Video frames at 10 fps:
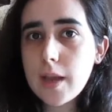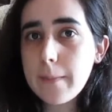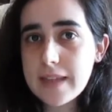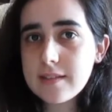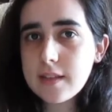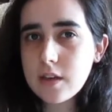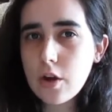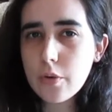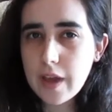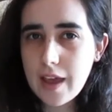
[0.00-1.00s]
mentally not
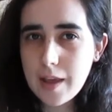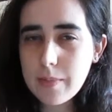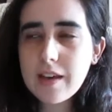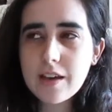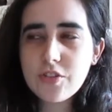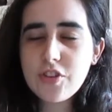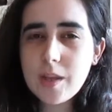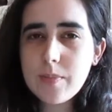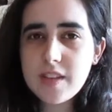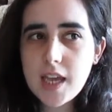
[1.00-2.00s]
okay, because she
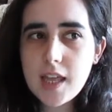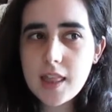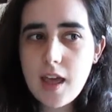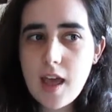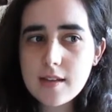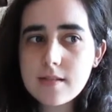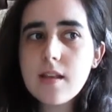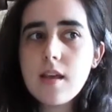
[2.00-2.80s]
keeps saying that